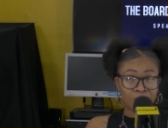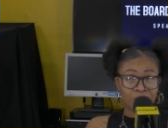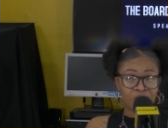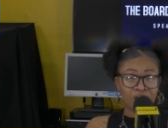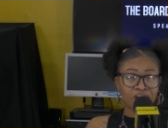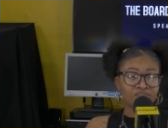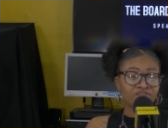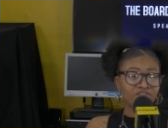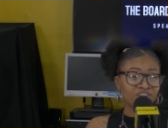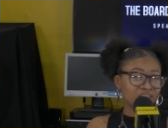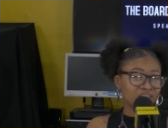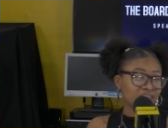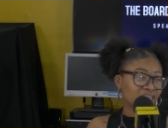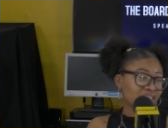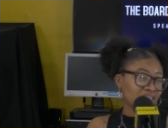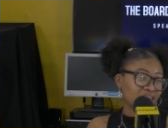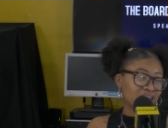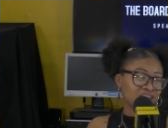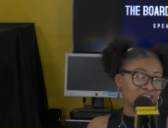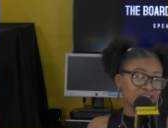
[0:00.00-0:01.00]
I feel
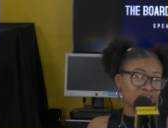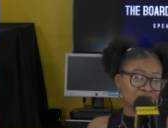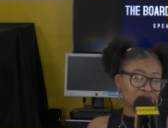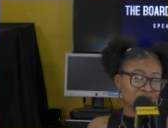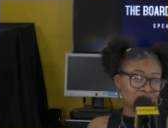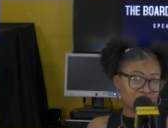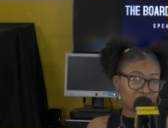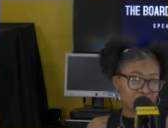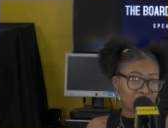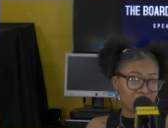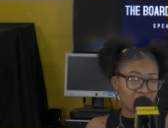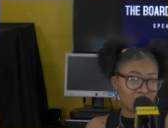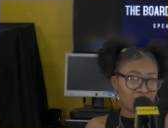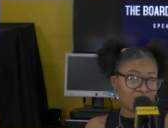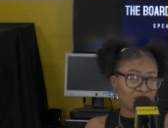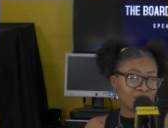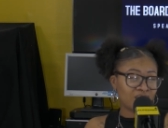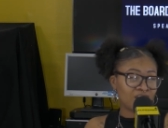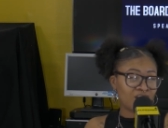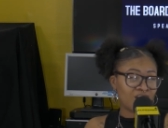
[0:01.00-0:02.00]
like they
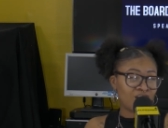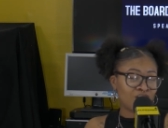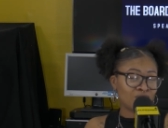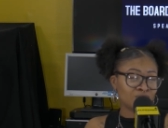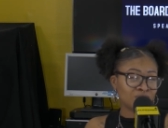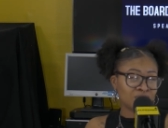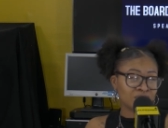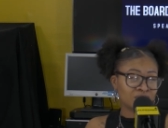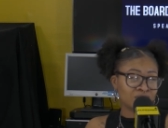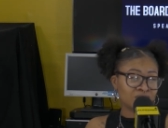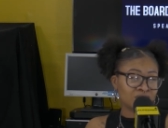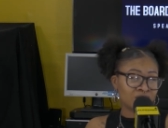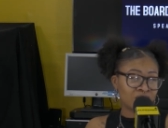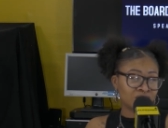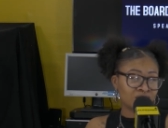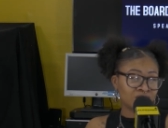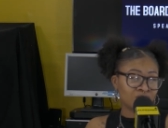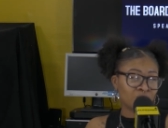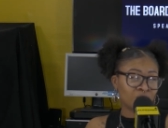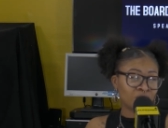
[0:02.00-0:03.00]
associate um,
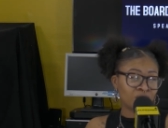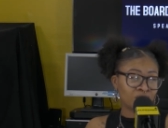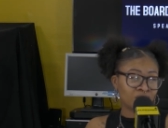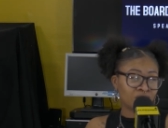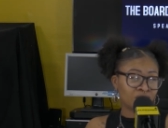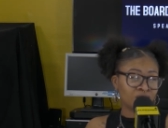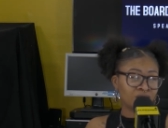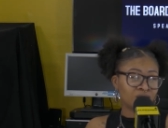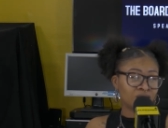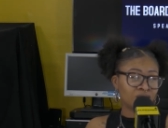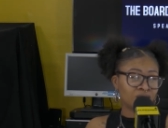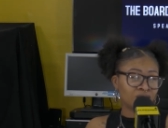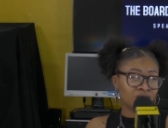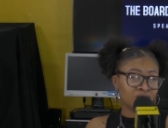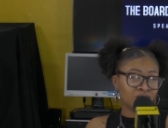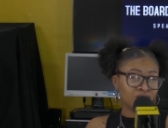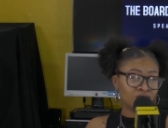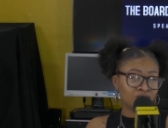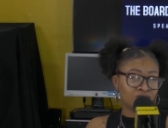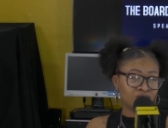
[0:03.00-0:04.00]
success with
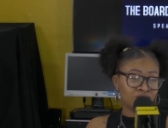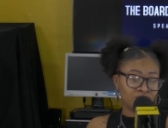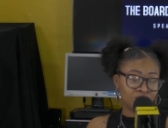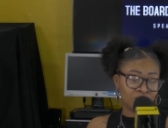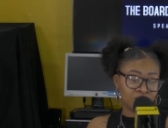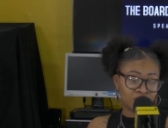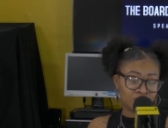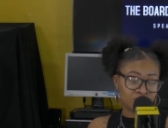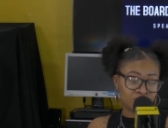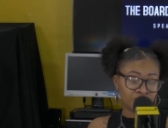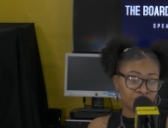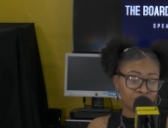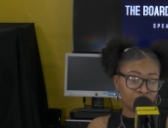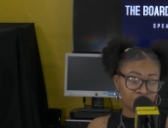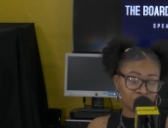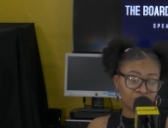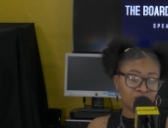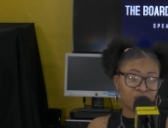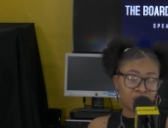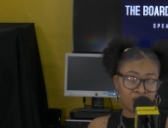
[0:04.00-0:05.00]

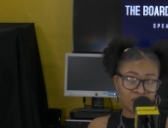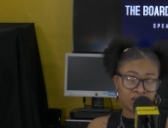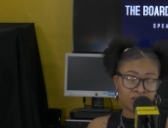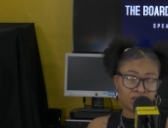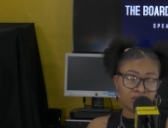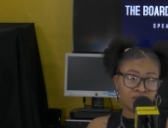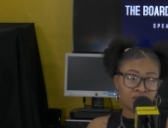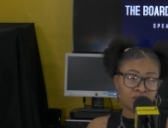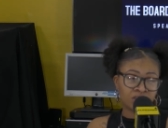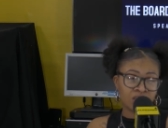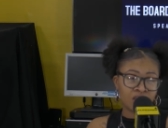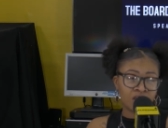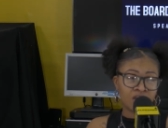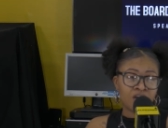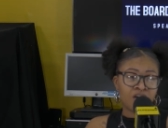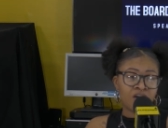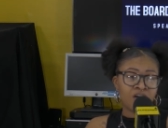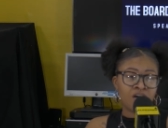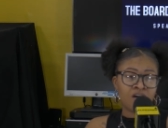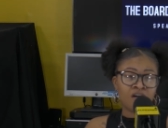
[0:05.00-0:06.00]
material things. Yes.